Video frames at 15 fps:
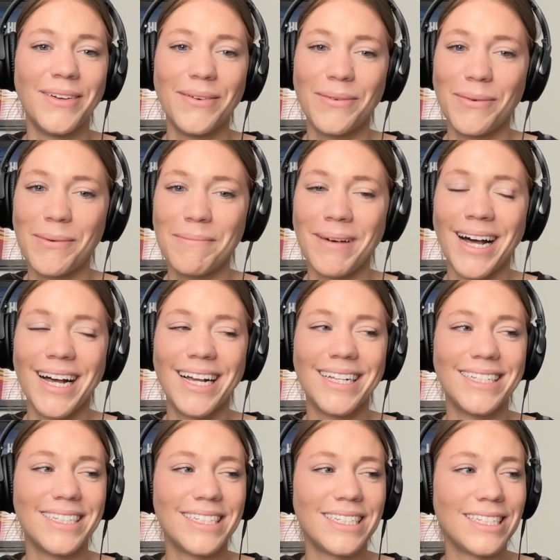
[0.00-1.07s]
Well,
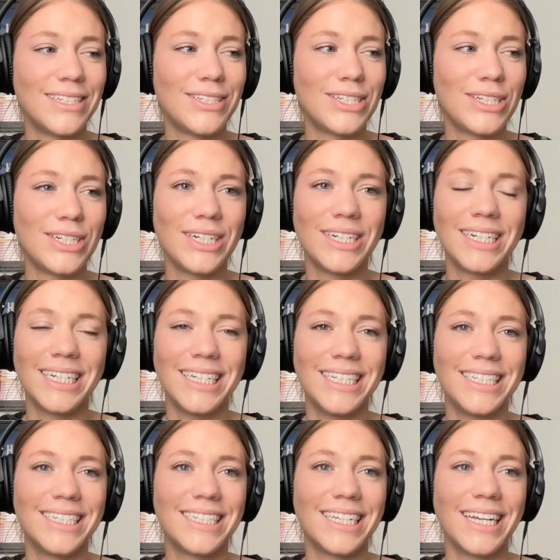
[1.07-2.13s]
my sister
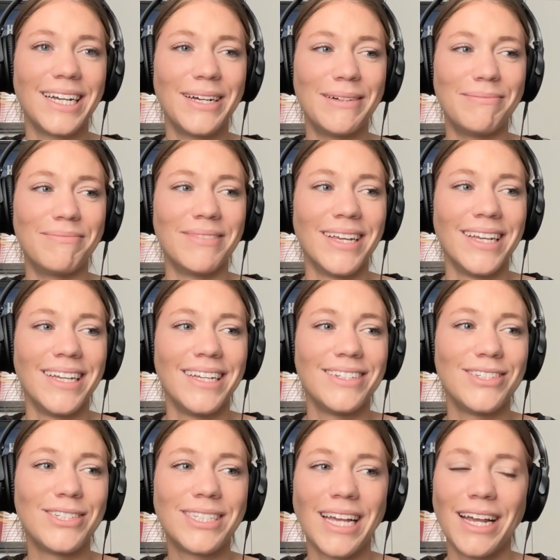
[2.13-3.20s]
is
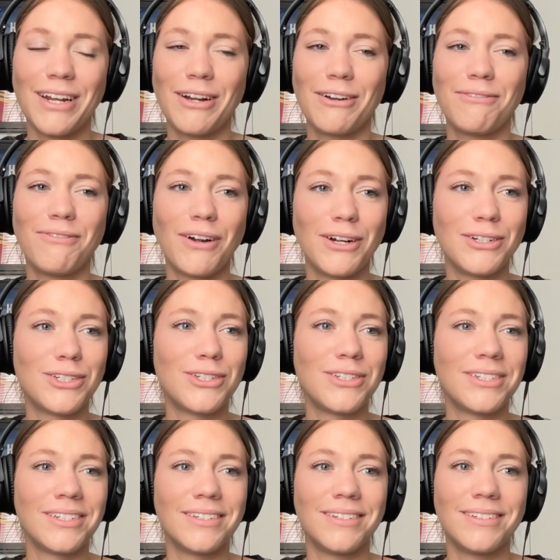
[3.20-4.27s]
just had her
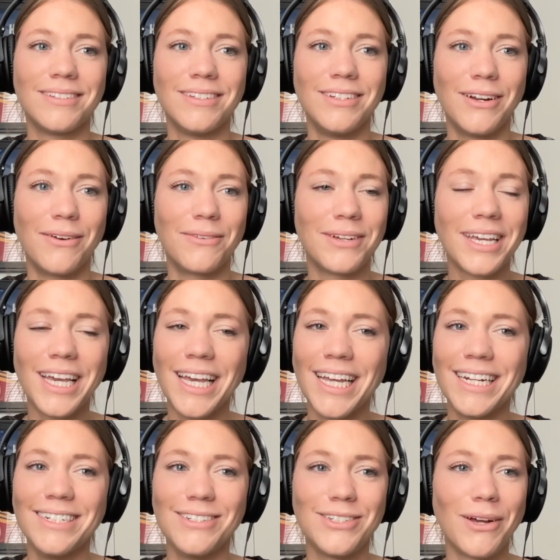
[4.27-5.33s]
first,
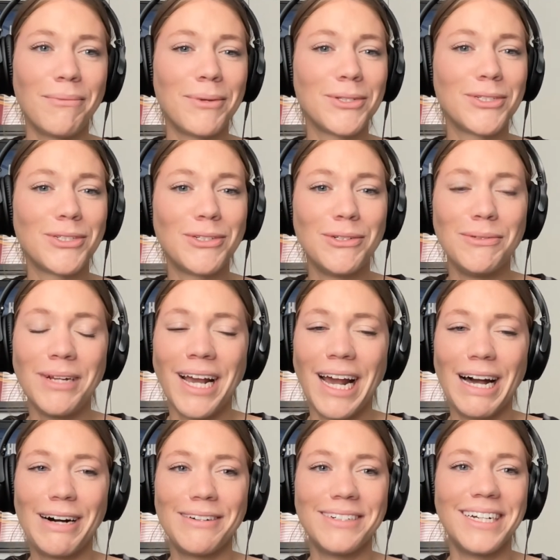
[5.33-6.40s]
kid. She's almost 2
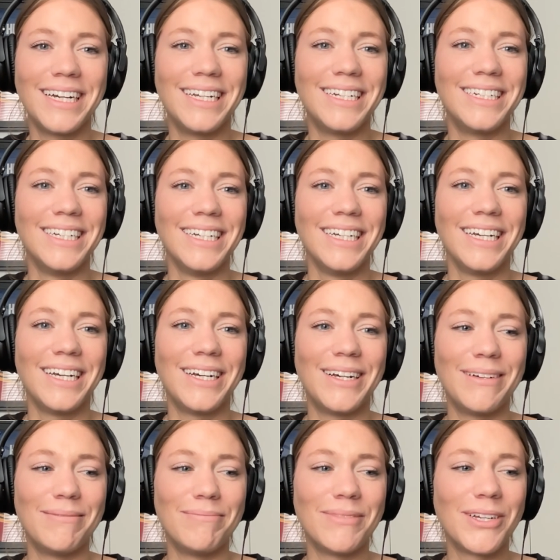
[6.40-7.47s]
now, and
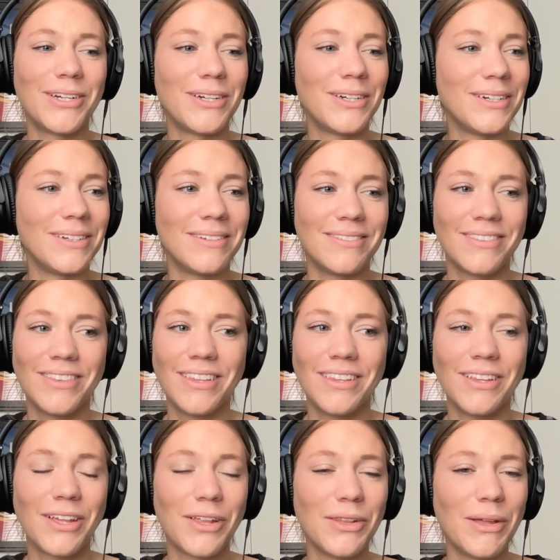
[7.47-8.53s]
they're
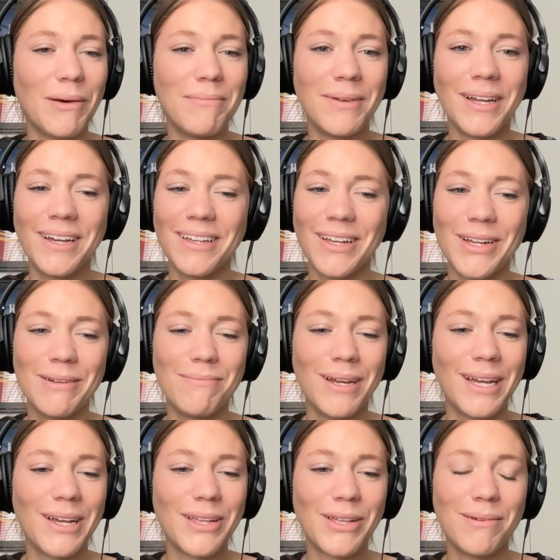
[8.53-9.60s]
going to
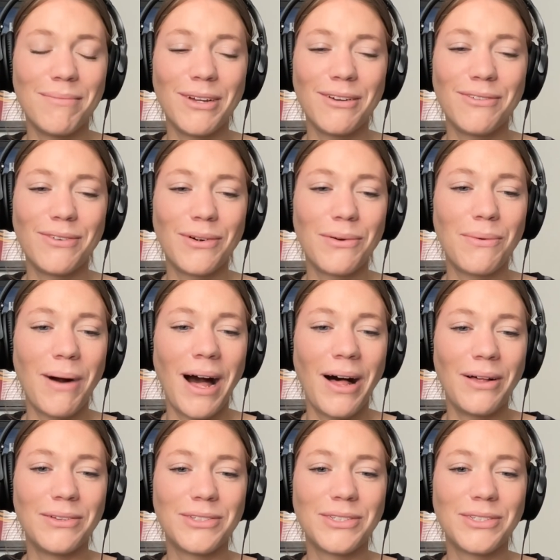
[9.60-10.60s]
be in Columbia for a while.